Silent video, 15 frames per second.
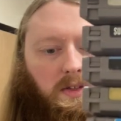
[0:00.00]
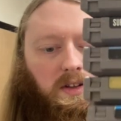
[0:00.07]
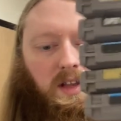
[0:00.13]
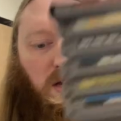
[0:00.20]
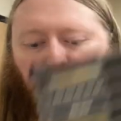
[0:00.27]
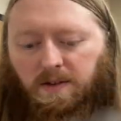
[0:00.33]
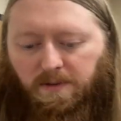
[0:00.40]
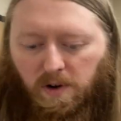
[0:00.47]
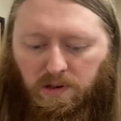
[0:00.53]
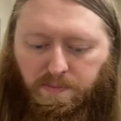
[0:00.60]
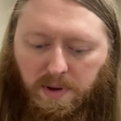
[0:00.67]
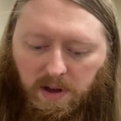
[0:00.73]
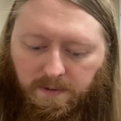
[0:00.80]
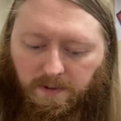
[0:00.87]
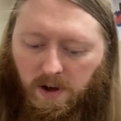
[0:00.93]
I think that's the first
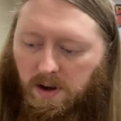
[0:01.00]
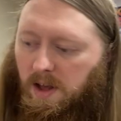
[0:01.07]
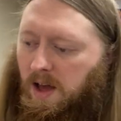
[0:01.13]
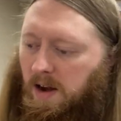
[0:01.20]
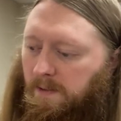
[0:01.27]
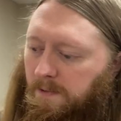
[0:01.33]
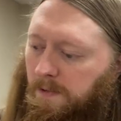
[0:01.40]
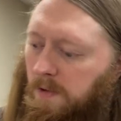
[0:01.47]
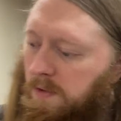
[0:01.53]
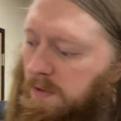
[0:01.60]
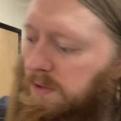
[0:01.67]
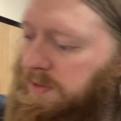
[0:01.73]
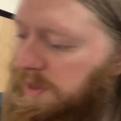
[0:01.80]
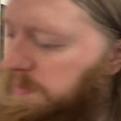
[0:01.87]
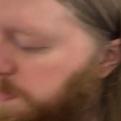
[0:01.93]
Bigfoot out of these